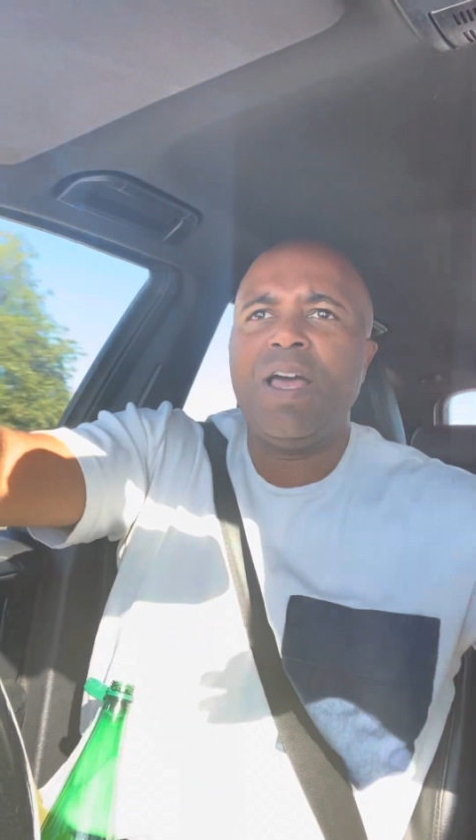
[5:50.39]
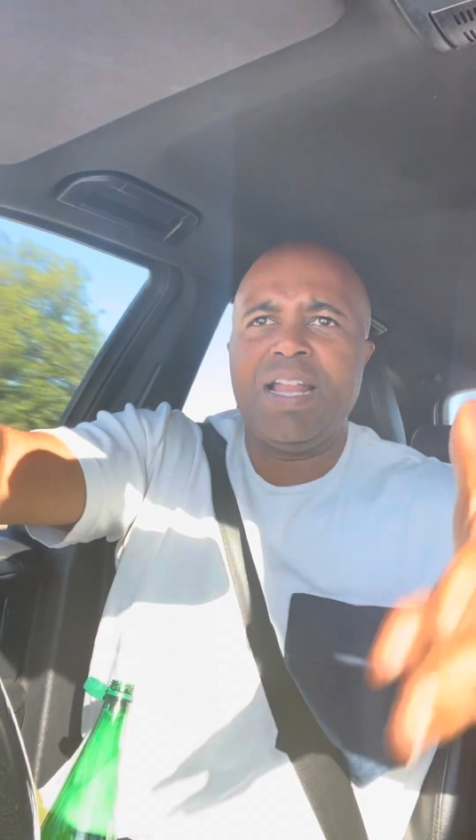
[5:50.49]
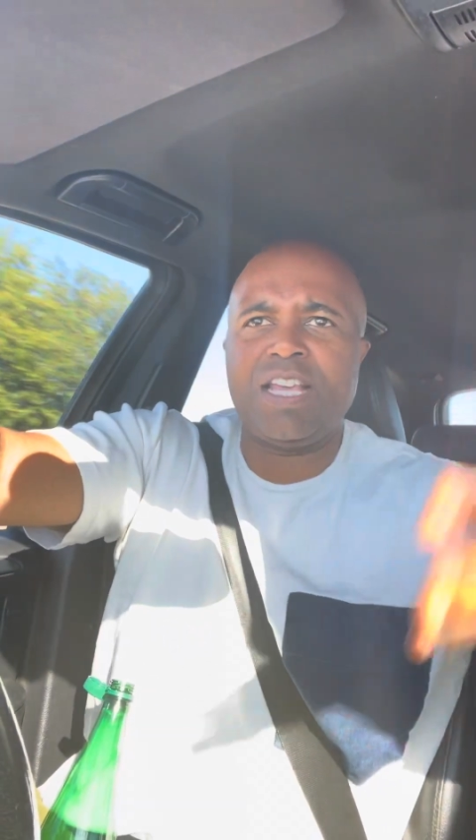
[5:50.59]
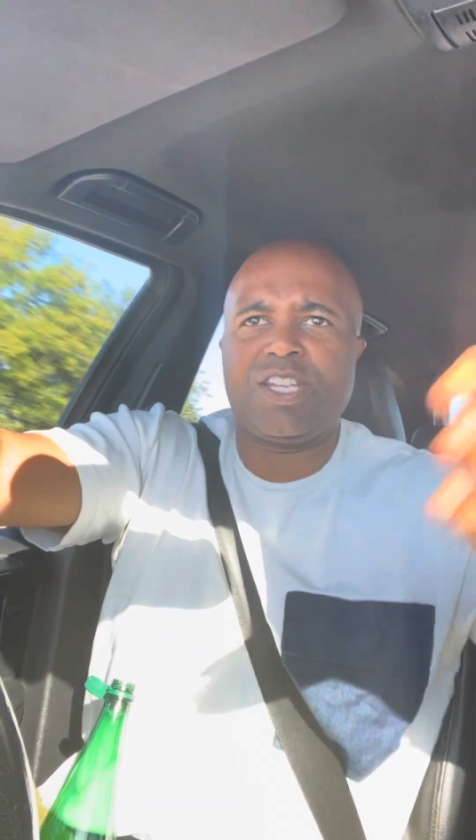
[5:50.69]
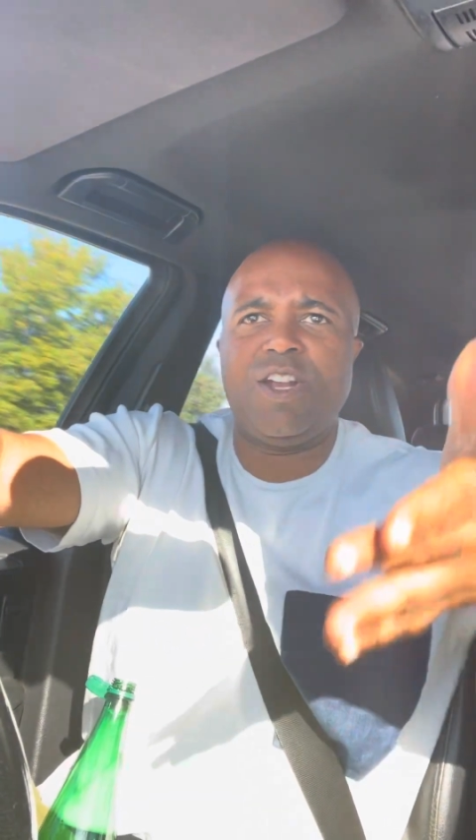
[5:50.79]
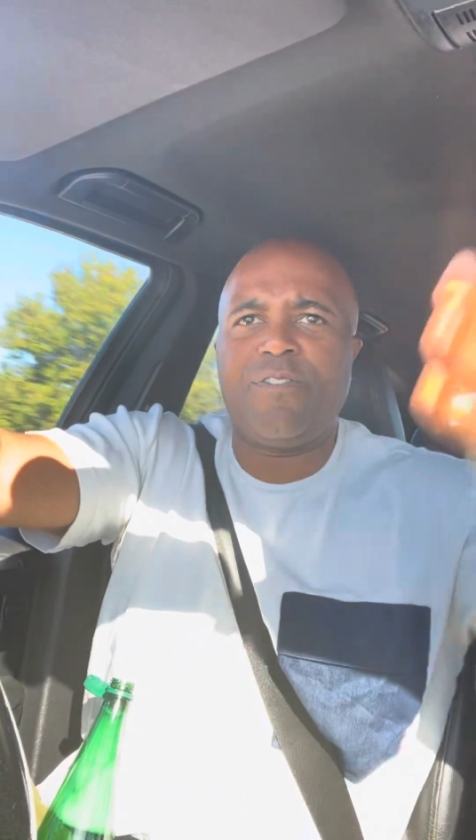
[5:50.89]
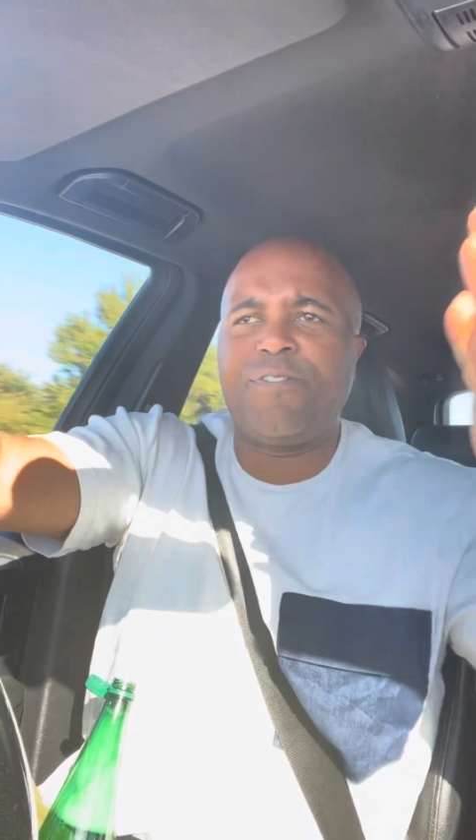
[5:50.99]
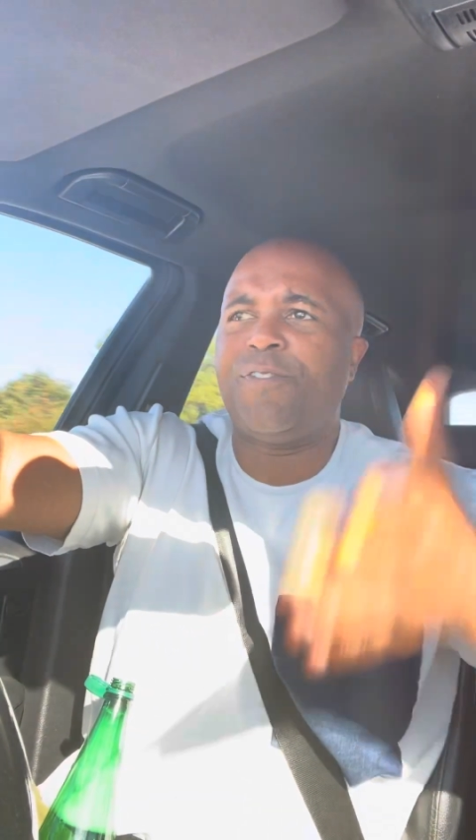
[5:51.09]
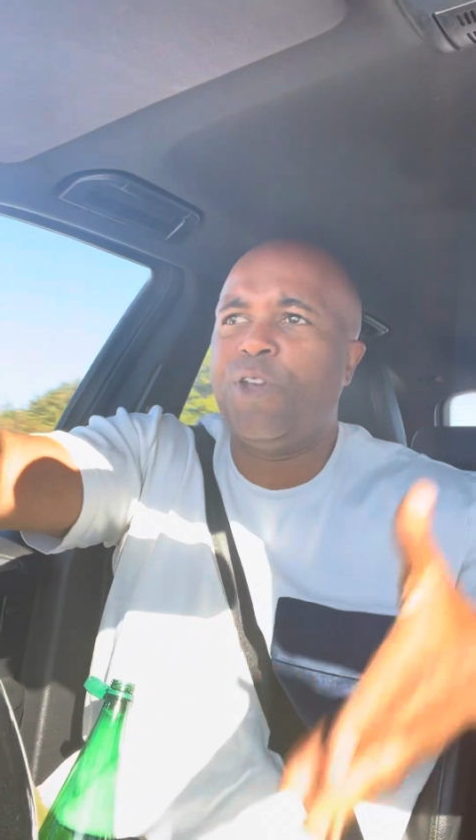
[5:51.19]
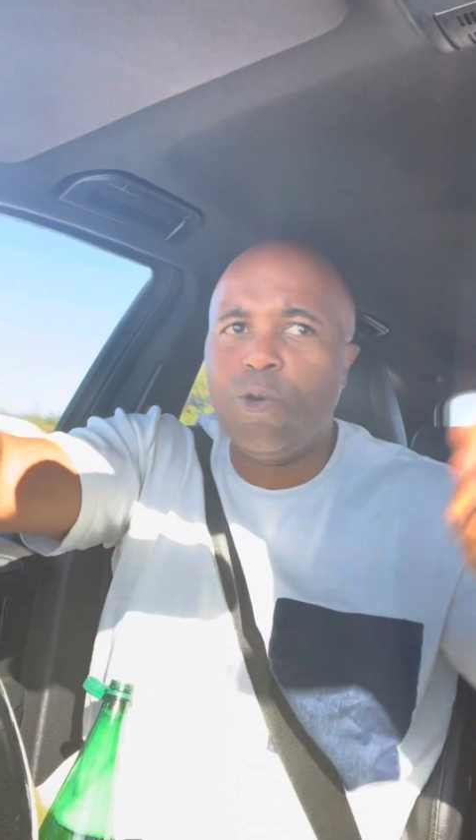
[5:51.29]
That's going to
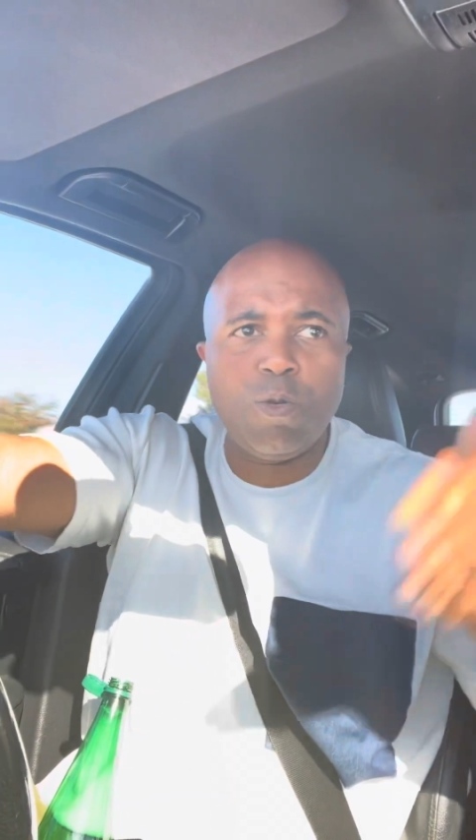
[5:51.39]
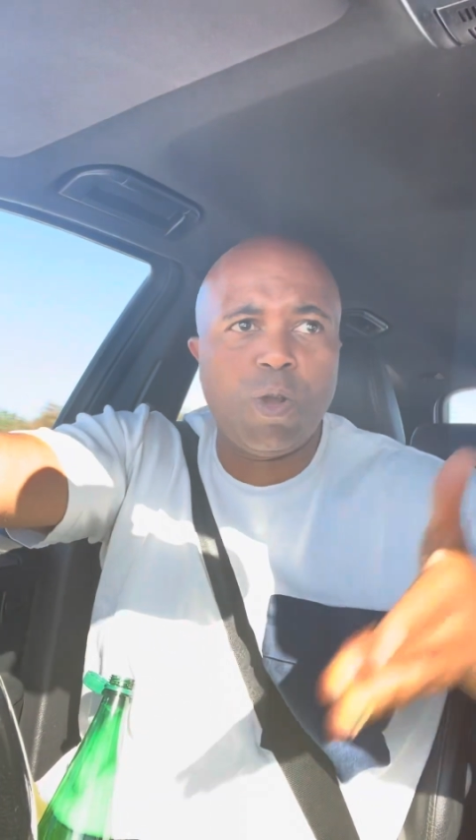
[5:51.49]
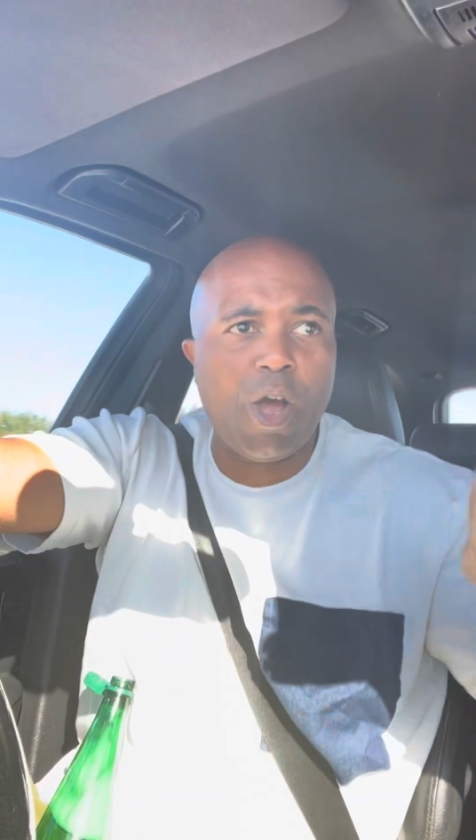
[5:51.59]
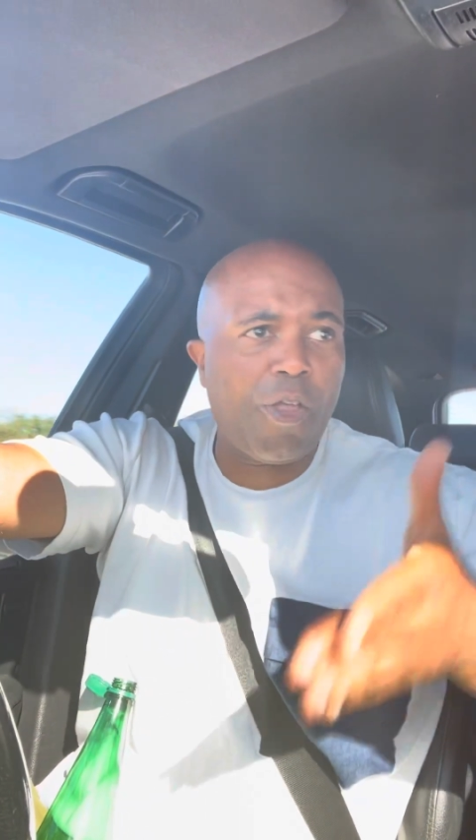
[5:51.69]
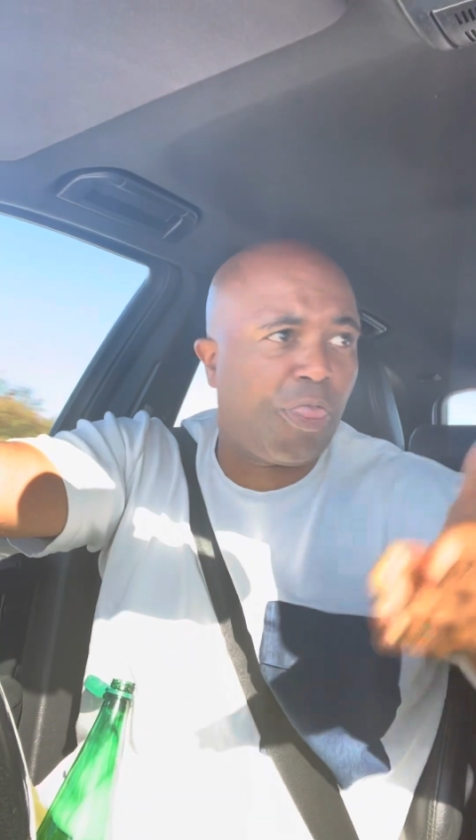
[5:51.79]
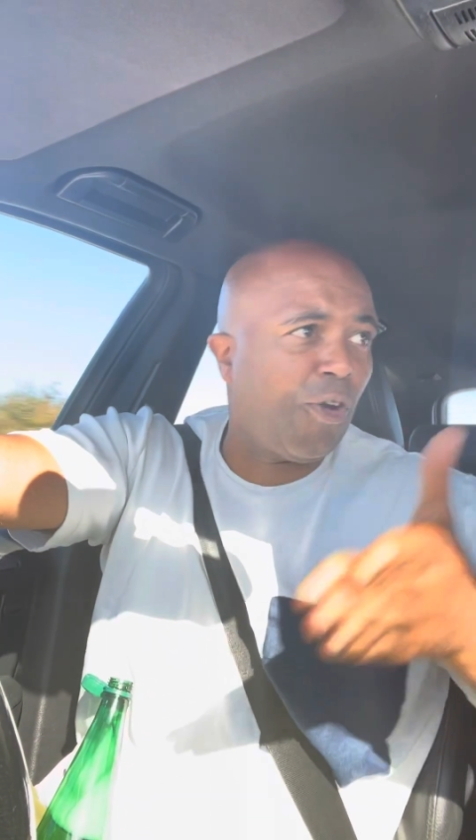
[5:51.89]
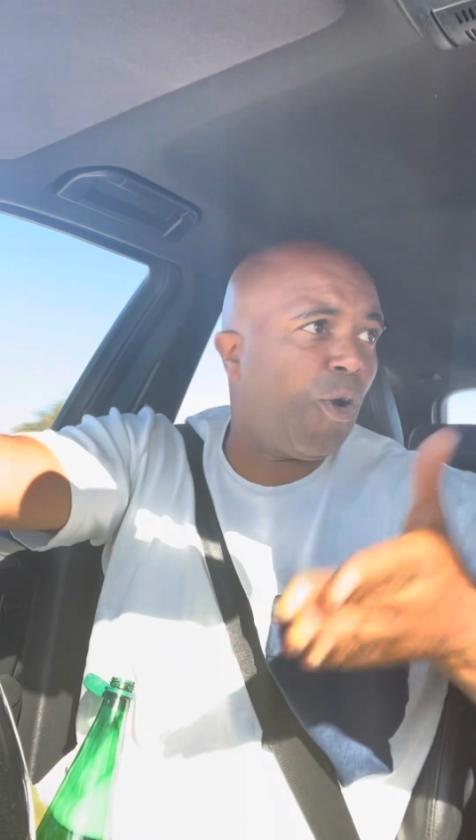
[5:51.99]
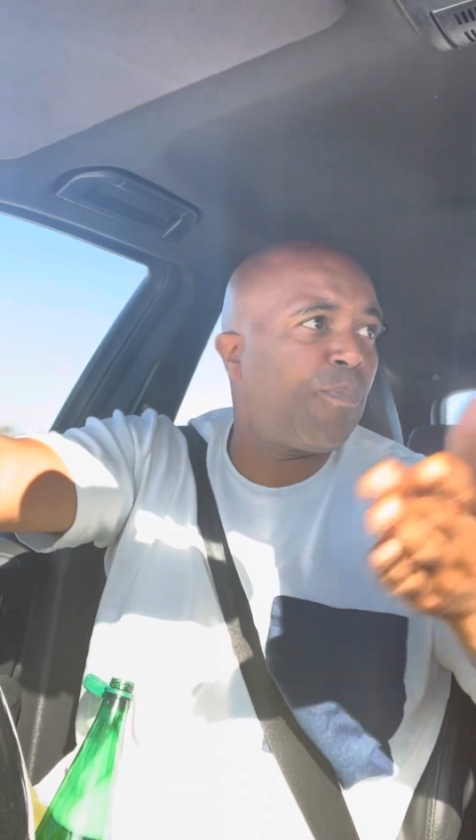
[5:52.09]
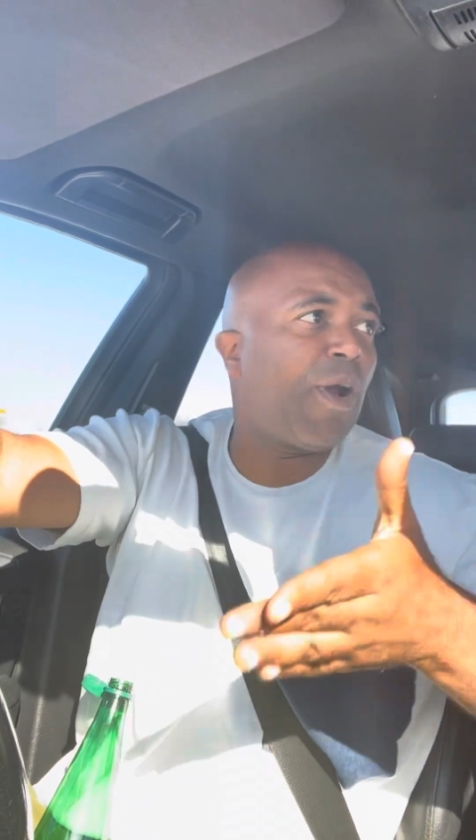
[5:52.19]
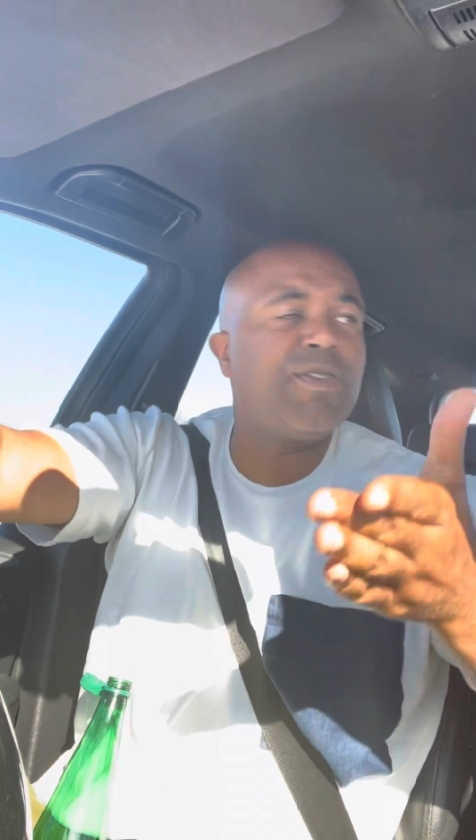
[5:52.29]
fuel her
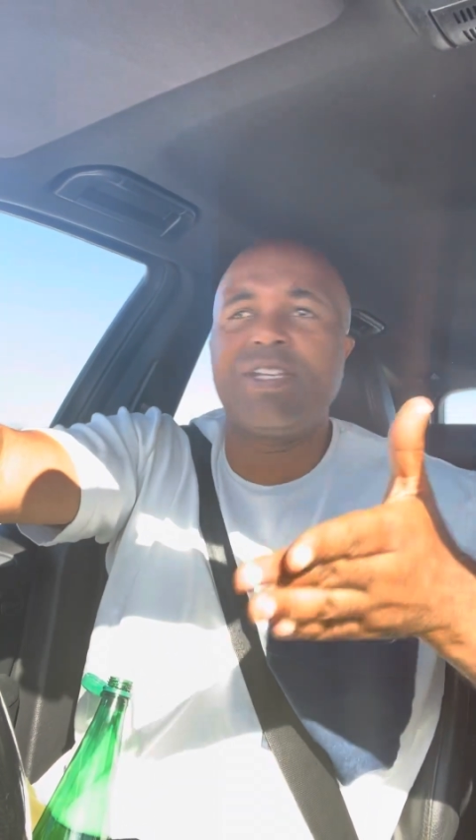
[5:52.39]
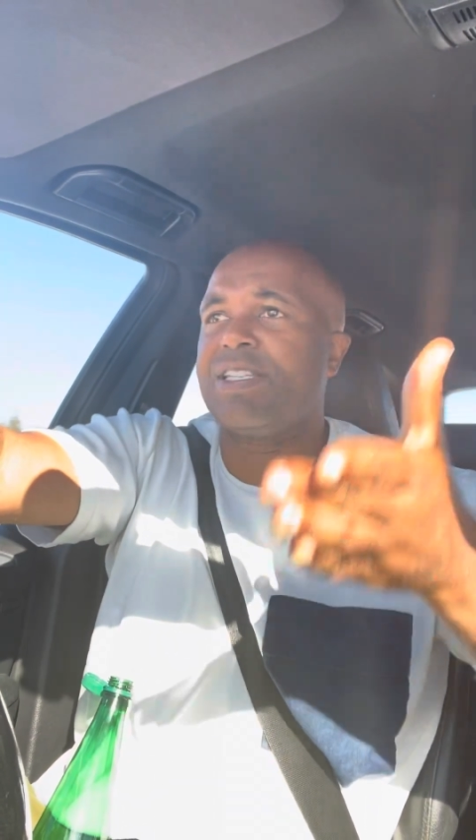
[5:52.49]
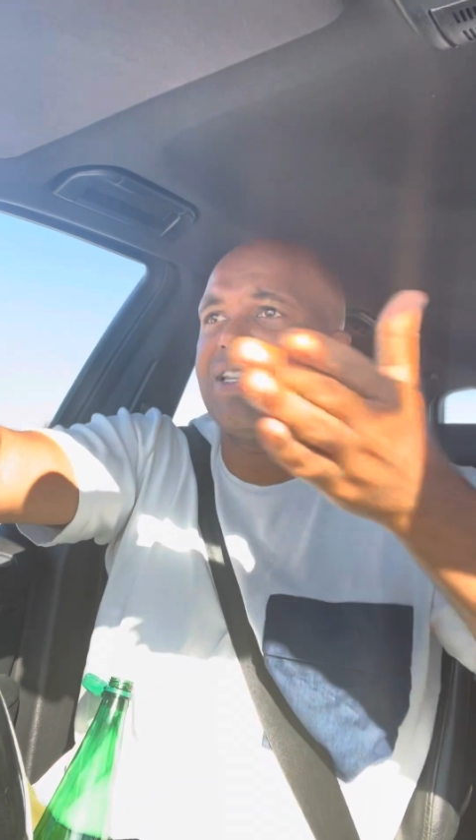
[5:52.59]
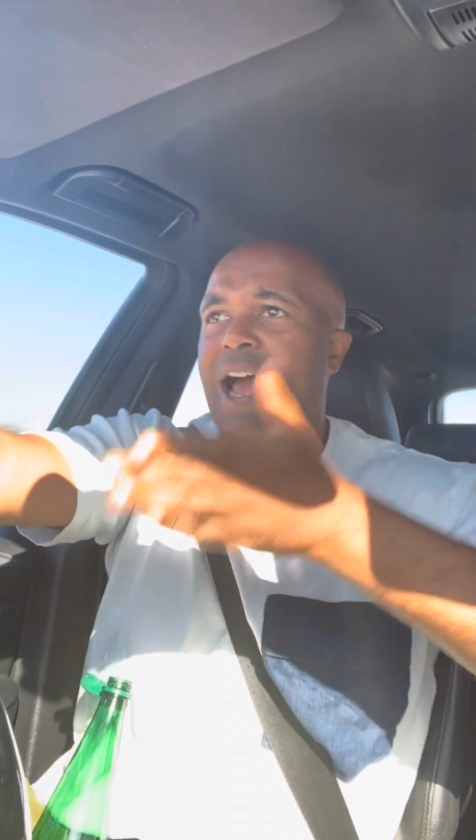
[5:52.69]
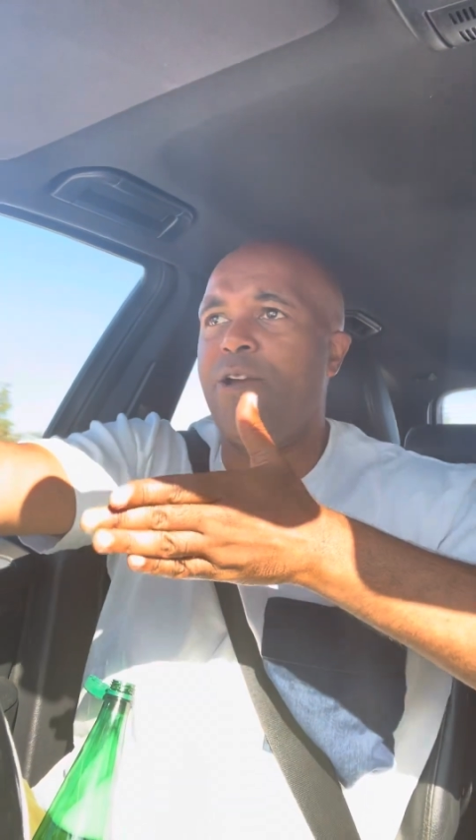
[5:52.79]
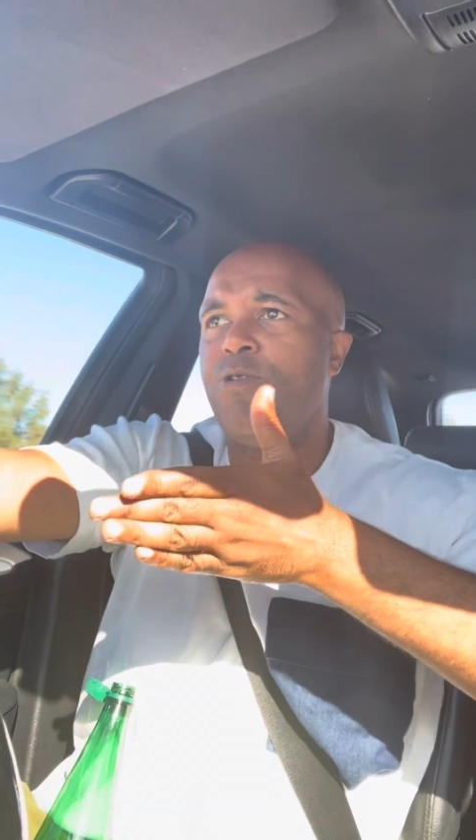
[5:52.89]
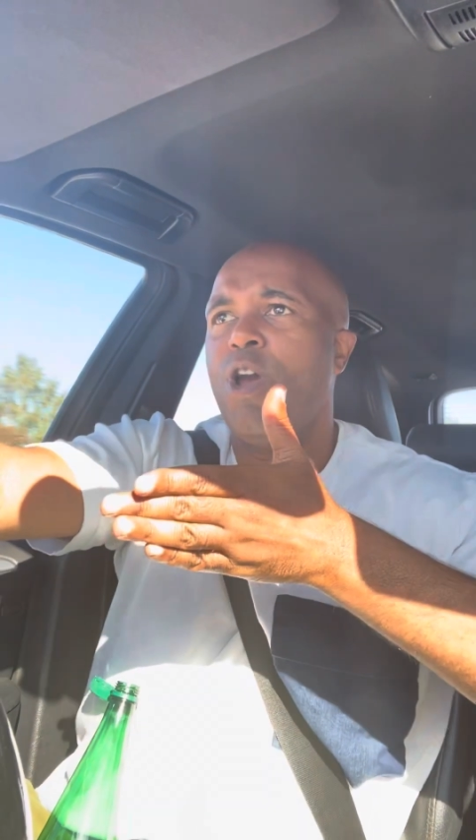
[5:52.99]
thought process now